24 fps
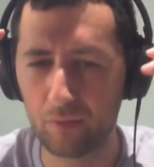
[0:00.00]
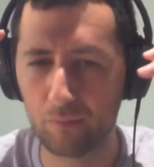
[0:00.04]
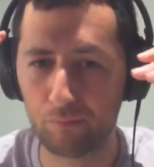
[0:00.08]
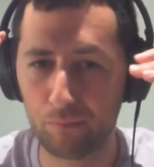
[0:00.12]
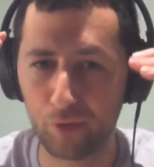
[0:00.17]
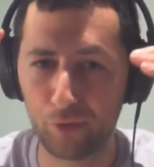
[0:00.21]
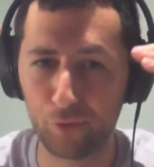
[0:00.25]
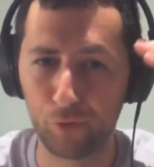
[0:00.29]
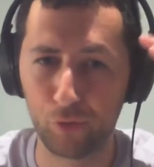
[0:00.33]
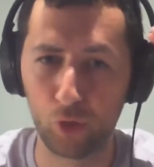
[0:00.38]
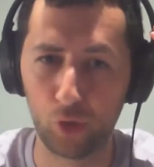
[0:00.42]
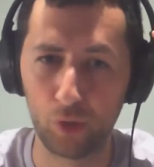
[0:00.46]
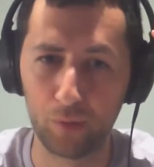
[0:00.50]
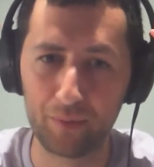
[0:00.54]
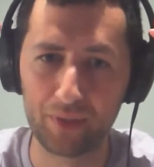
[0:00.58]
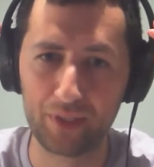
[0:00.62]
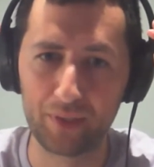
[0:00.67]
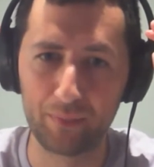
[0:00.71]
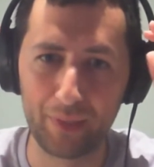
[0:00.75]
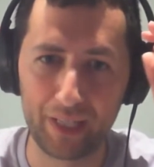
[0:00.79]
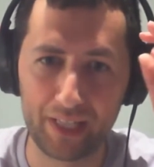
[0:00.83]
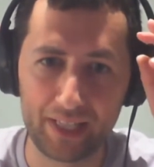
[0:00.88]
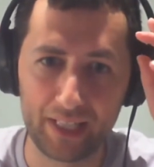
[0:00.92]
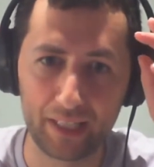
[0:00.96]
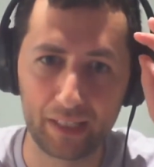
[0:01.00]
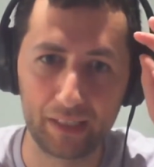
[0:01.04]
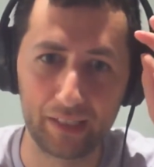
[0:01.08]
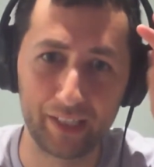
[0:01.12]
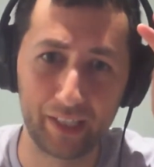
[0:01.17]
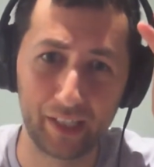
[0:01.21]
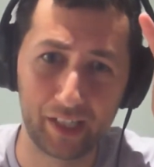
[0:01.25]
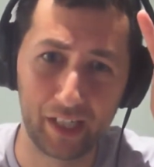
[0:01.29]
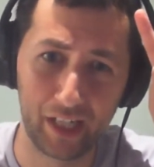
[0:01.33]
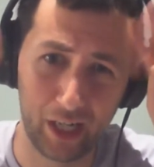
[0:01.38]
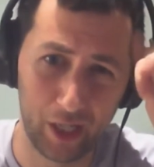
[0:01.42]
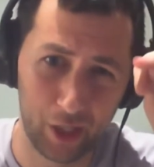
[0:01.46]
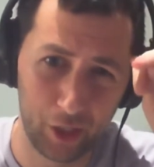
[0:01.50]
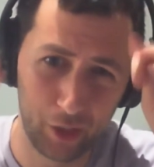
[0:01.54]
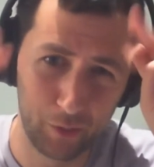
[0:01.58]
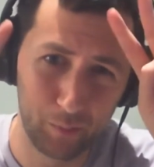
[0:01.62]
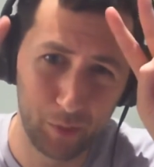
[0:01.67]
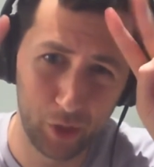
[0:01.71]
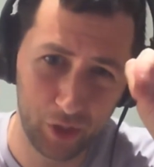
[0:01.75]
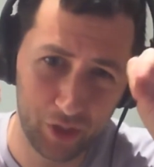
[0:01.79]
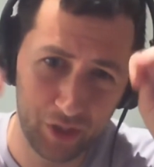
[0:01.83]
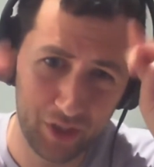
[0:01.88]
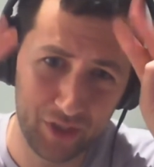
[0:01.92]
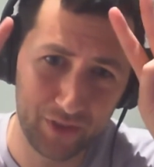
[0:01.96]
performs basically a card
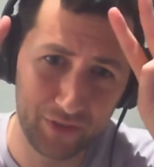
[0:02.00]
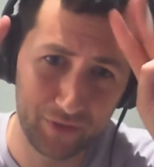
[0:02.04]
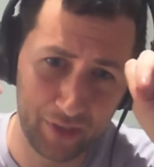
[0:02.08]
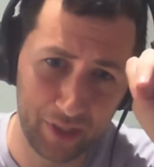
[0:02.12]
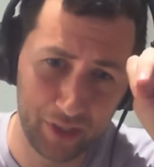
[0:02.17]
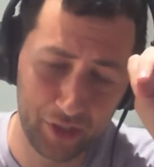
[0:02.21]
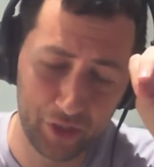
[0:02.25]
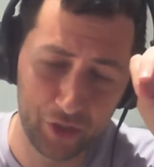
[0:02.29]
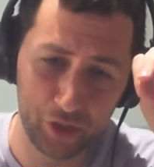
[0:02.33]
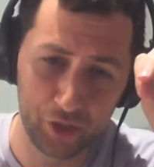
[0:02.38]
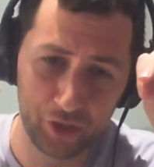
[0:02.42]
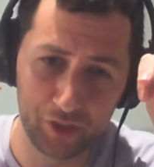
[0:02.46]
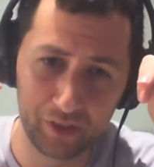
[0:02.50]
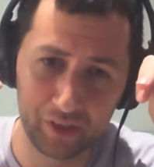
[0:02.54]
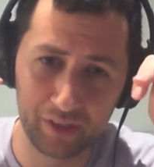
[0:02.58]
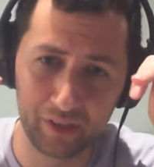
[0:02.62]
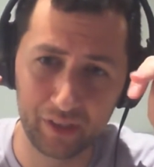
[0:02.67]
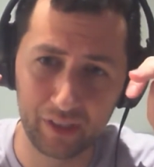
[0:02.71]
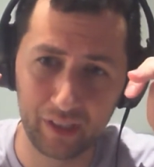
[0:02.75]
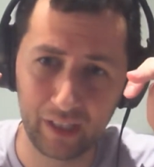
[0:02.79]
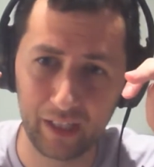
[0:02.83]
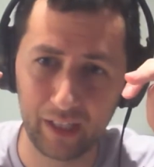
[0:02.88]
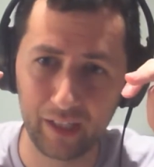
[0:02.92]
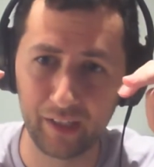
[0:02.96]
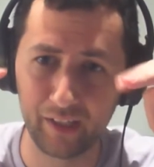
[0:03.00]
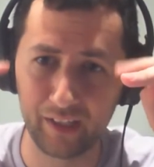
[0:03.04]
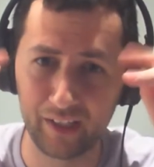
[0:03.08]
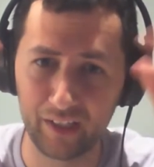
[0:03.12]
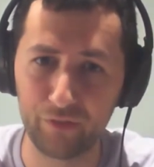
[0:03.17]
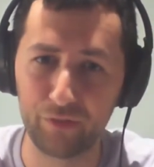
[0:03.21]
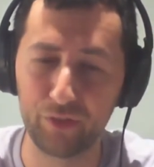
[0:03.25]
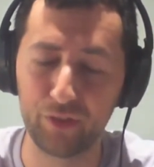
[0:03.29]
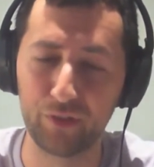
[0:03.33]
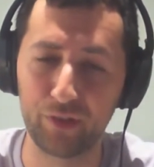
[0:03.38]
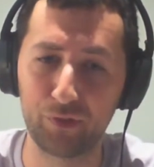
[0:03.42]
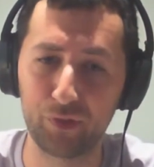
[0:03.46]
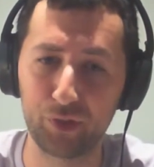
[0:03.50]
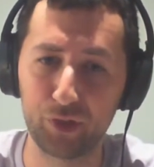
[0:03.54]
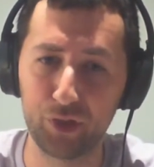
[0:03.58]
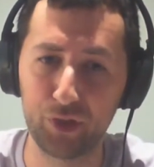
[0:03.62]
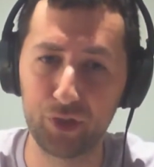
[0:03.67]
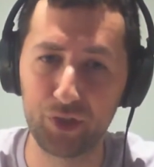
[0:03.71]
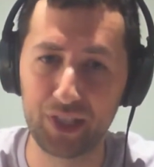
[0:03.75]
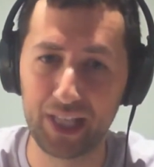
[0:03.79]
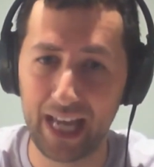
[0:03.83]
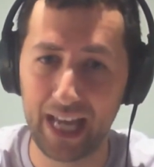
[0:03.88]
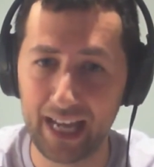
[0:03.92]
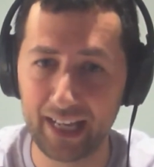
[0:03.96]
box function. If you've ever
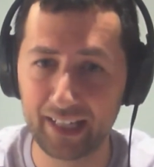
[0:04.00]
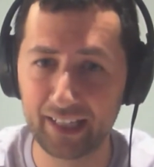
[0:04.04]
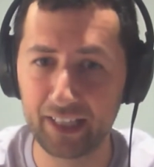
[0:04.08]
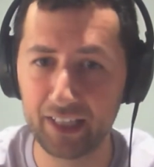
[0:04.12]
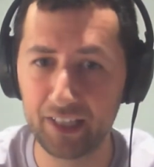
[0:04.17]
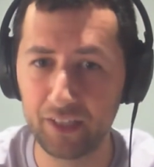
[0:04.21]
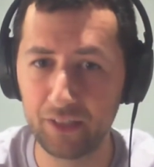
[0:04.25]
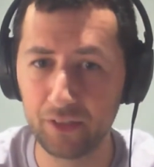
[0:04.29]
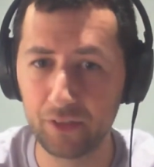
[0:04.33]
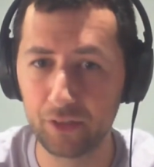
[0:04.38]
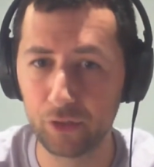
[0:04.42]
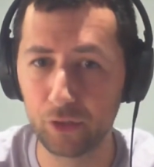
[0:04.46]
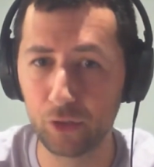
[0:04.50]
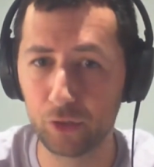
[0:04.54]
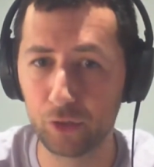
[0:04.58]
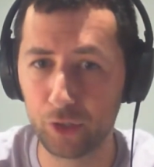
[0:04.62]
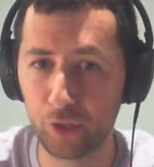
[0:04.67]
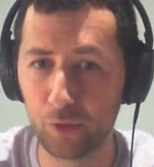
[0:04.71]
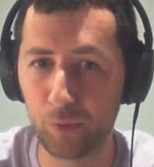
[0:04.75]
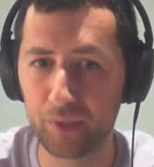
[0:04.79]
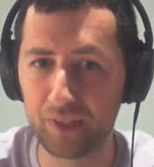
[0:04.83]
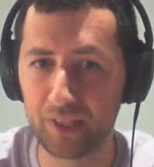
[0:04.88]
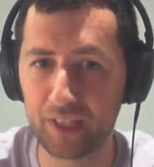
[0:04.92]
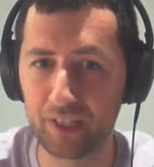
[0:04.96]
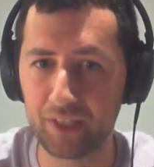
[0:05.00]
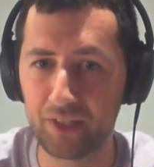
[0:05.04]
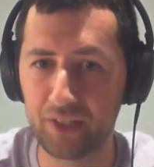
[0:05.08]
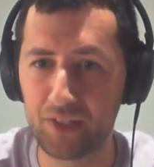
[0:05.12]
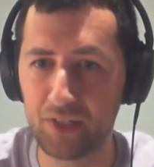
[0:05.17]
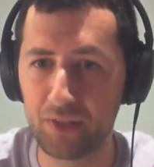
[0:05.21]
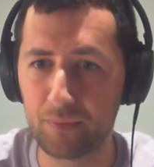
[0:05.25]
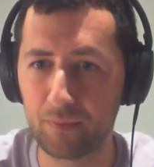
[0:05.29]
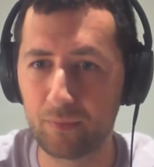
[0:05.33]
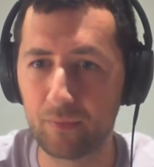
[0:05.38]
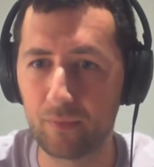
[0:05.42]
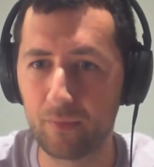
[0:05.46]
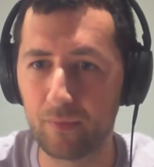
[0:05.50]
used Anki, you'll know what that is.